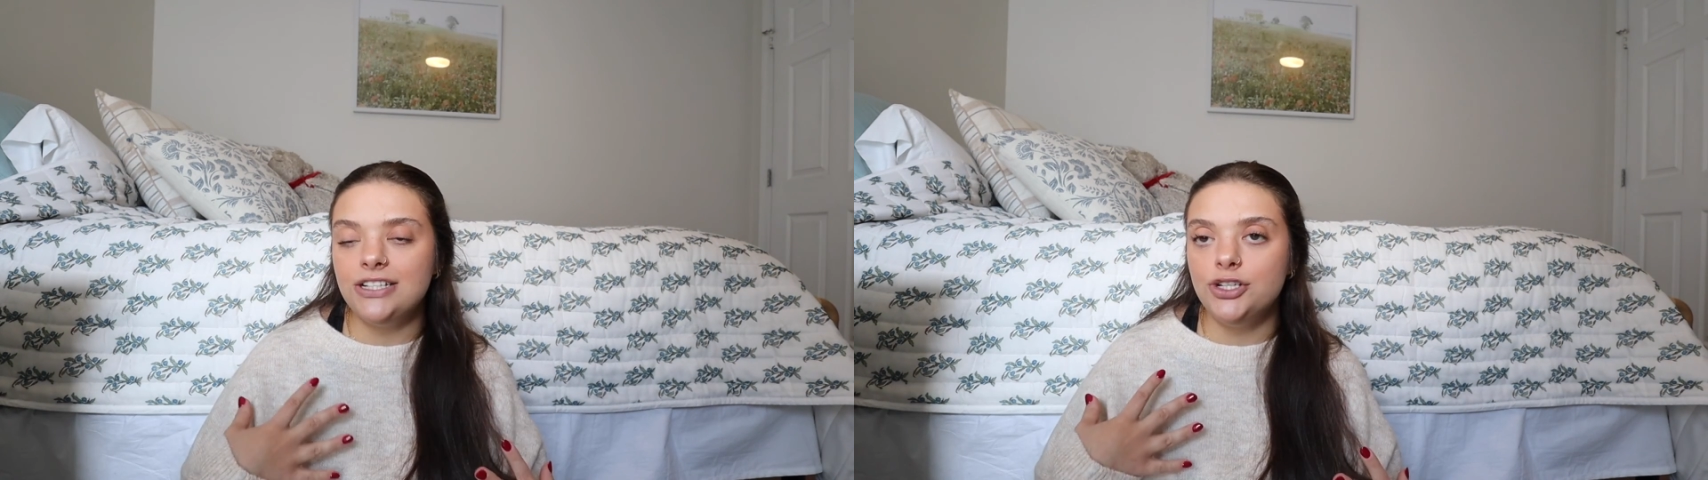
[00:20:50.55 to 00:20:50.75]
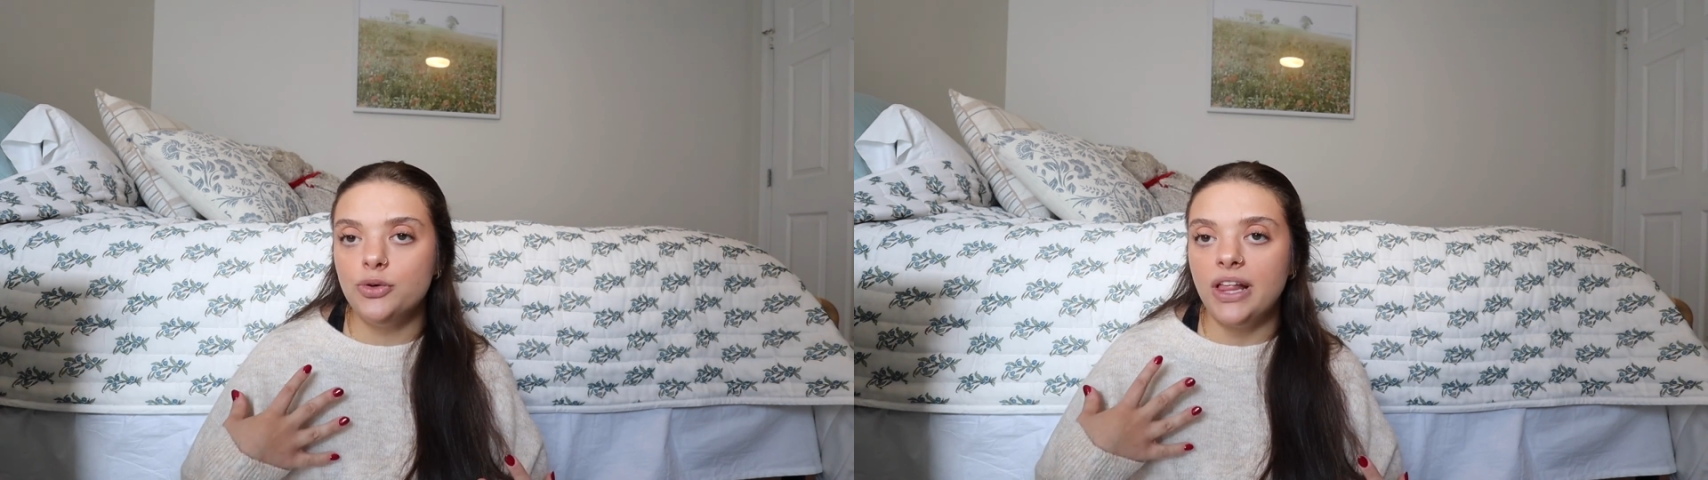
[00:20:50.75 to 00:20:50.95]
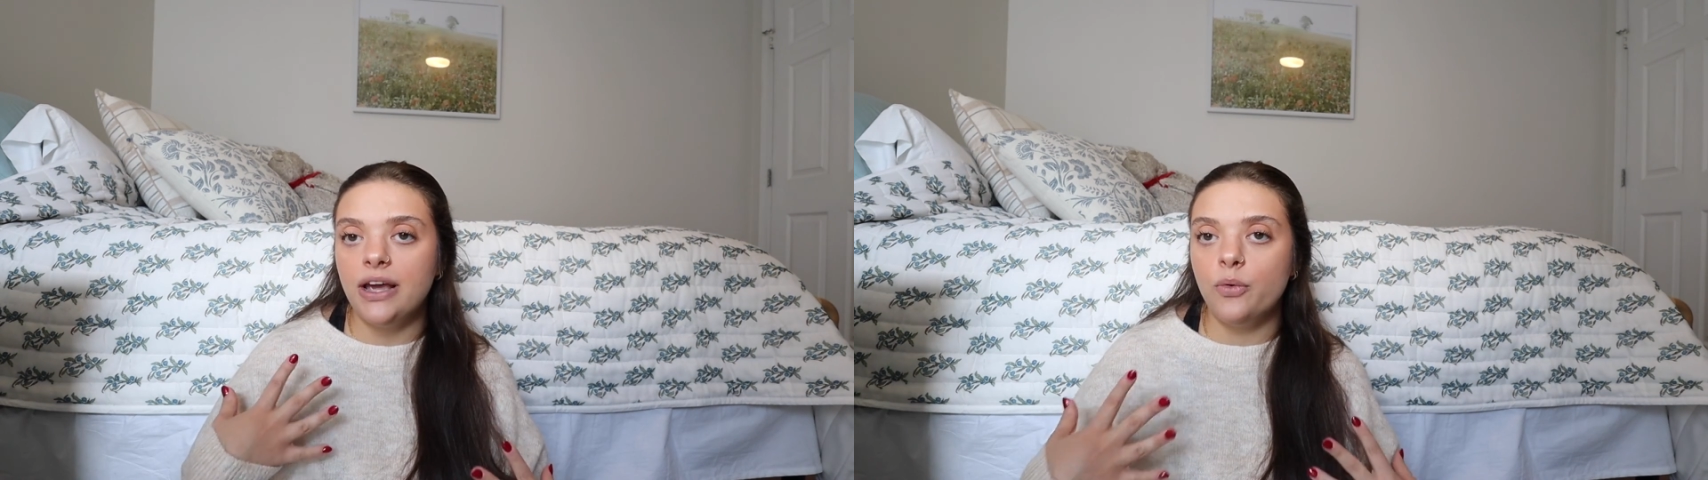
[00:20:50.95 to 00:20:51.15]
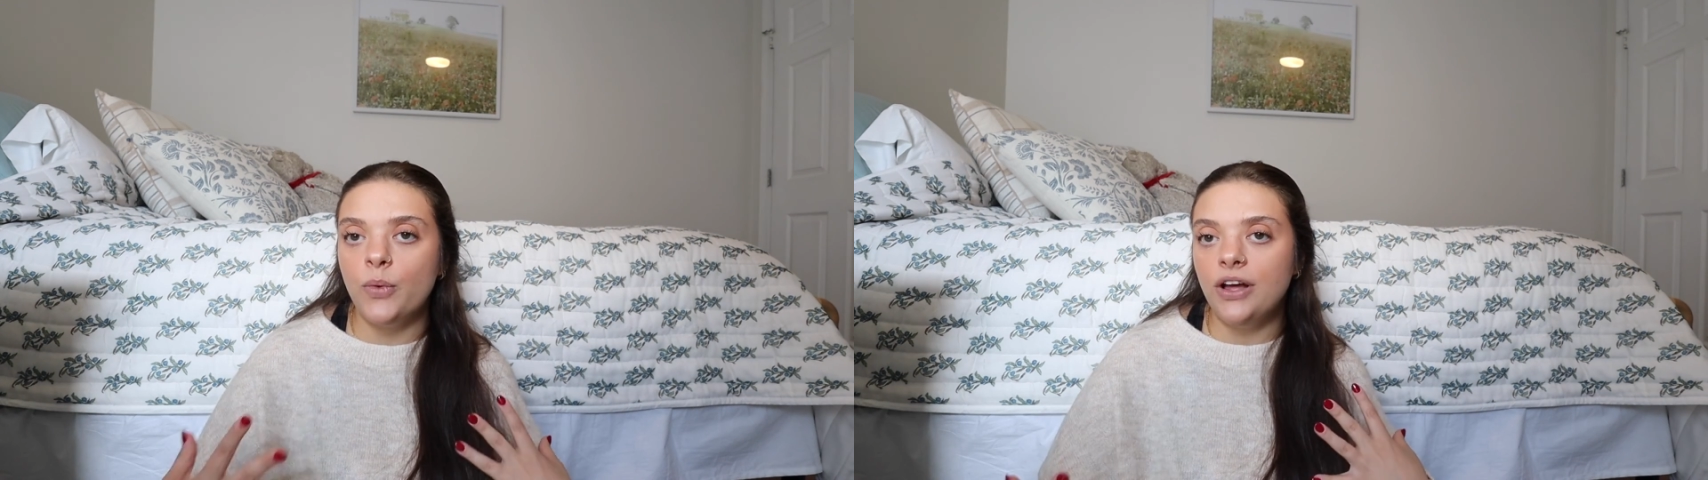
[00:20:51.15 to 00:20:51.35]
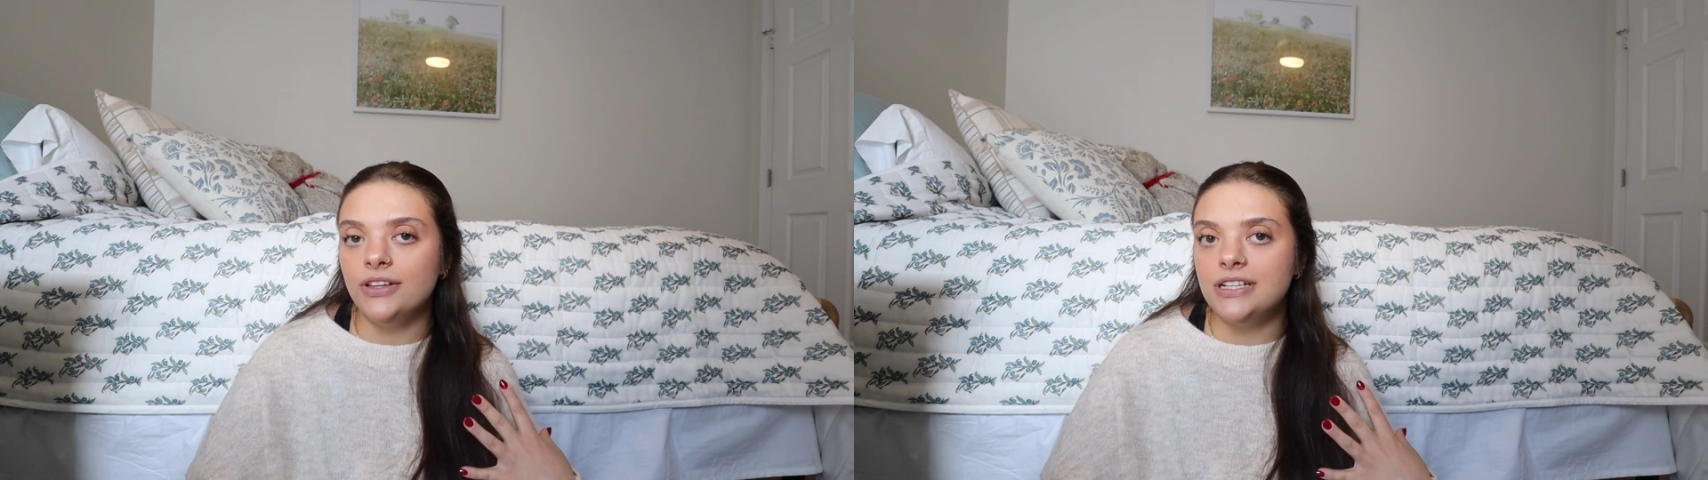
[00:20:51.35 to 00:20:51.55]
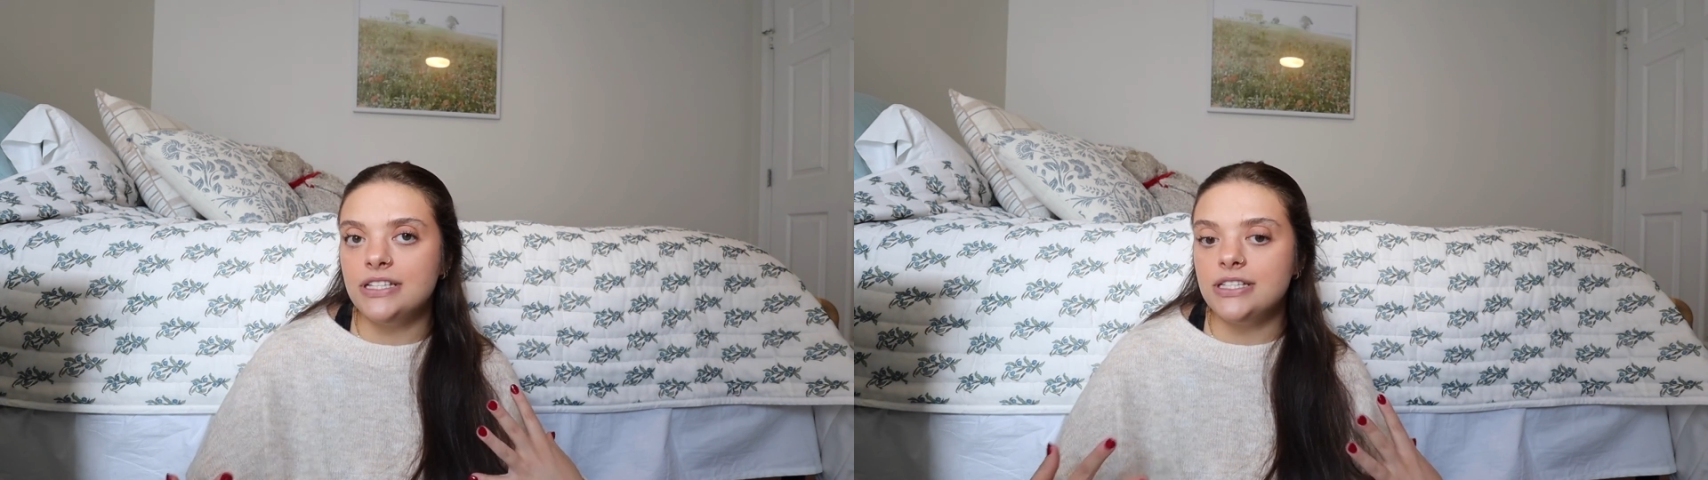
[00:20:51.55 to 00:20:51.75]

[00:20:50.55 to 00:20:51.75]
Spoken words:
a new like wellness